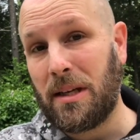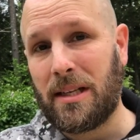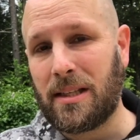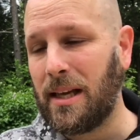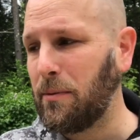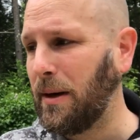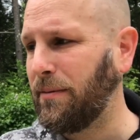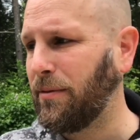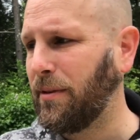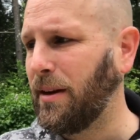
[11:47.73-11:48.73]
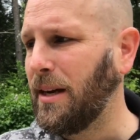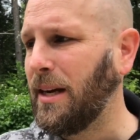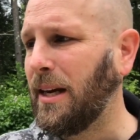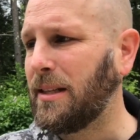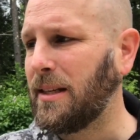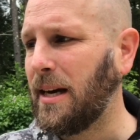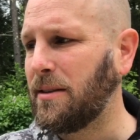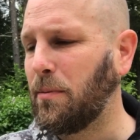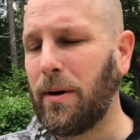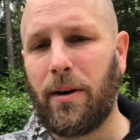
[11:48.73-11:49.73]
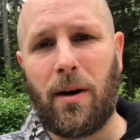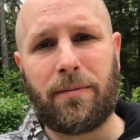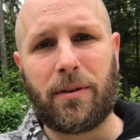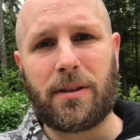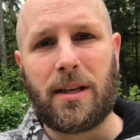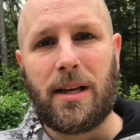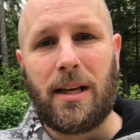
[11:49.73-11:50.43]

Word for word: it is lightweight for its size and what it offers.